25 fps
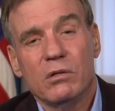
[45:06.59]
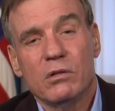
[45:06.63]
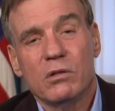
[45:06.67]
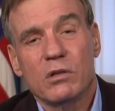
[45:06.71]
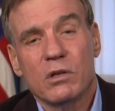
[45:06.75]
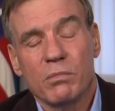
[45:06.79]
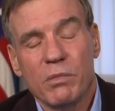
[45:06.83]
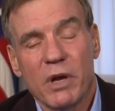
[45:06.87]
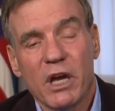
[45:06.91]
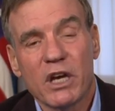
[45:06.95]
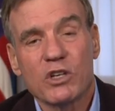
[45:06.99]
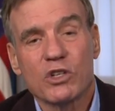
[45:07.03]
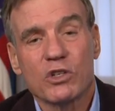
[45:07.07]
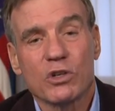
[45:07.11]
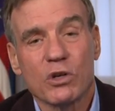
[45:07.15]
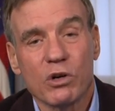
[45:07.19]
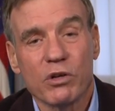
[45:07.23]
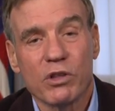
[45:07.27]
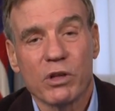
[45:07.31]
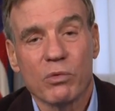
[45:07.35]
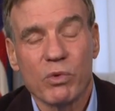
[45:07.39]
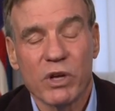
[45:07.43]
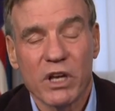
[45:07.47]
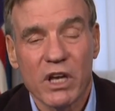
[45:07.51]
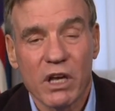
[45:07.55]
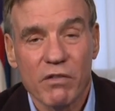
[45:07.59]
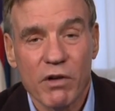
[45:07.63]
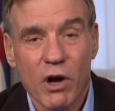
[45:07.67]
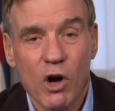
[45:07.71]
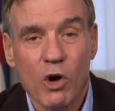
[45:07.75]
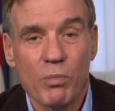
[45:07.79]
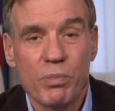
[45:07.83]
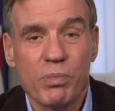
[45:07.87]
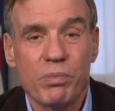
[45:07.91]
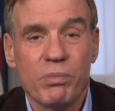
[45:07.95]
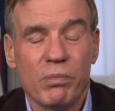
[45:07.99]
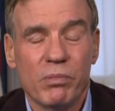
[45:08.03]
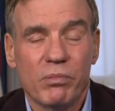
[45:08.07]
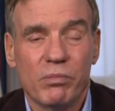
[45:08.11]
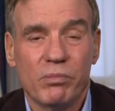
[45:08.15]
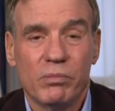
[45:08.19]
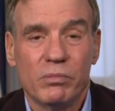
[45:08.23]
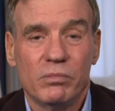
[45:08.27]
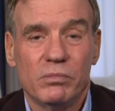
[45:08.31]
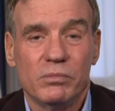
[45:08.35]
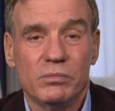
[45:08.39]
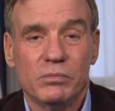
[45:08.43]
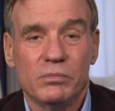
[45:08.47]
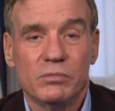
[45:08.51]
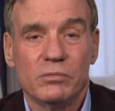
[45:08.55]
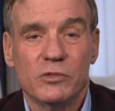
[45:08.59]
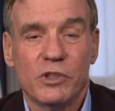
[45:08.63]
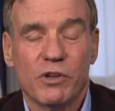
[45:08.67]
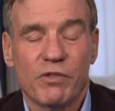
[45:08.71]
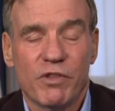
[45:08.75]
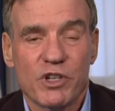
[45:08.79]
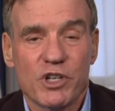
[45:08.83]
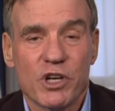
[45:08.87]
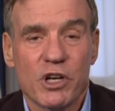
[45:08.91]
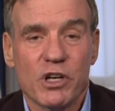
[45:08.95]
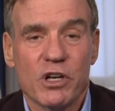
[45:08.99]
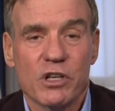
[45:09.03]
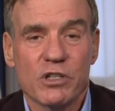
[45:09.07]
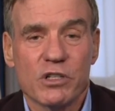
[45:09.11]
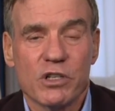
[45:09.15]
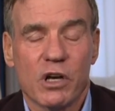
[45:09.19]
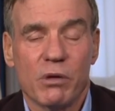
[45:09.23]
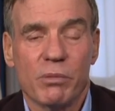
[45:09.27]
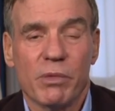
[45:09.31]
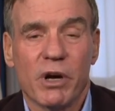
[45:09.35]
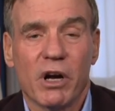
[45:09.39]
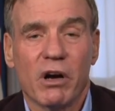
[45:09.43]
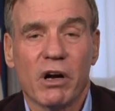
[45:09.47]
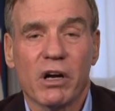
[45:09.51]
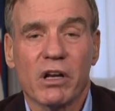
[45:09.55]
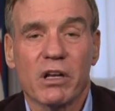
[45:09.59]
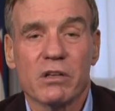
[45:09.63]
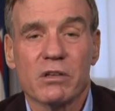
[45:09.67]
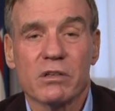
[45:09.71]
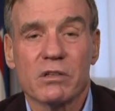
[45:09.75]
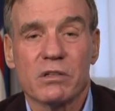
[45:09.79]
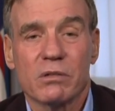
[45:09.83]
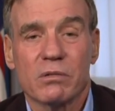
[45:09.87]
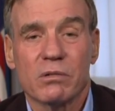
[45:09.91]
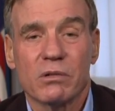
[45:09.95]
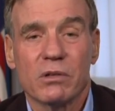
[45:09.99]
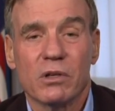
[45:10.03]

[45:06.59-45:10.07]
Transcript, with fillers: to make sure that we give hope to Virginians and Americans.